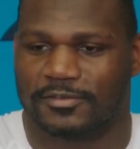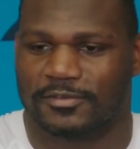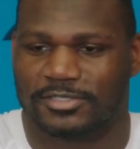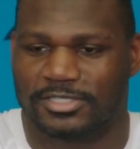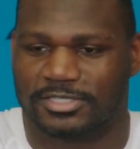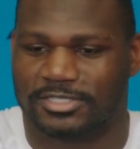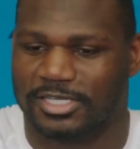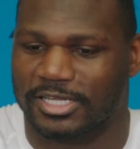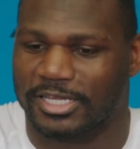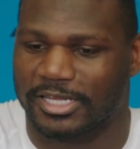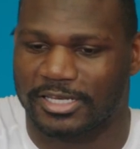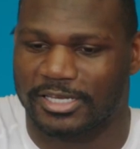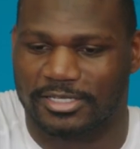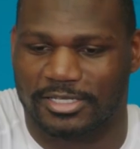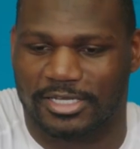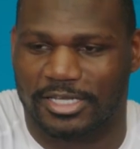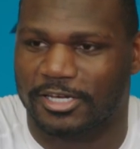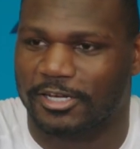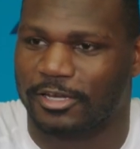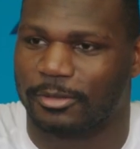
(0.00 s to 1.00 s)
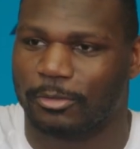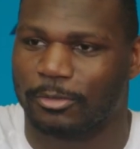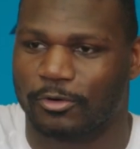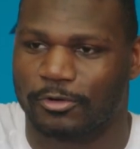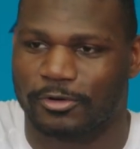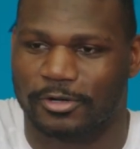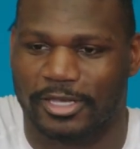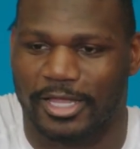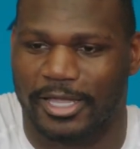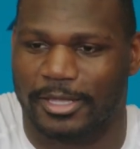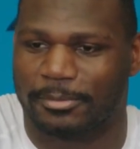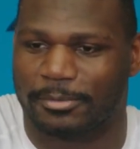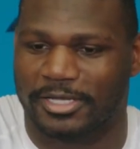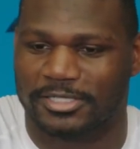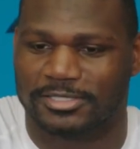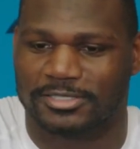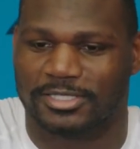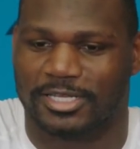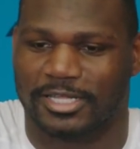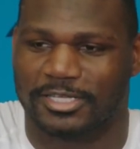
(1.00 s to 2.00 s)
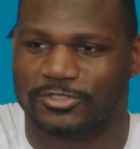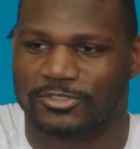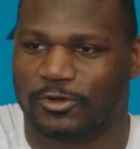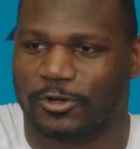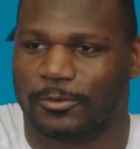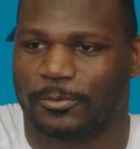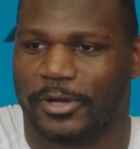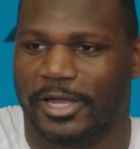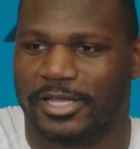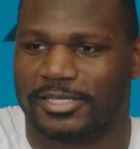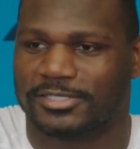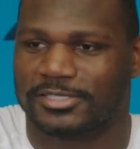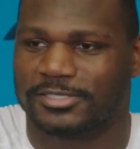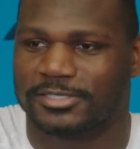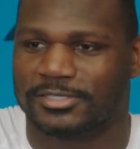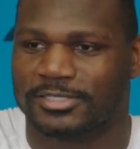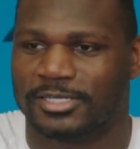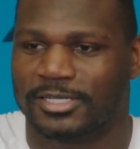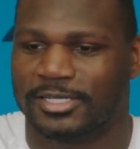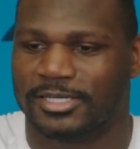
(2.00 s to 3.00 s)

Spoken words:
just to get in the mode of, like, basically, like, joint practices.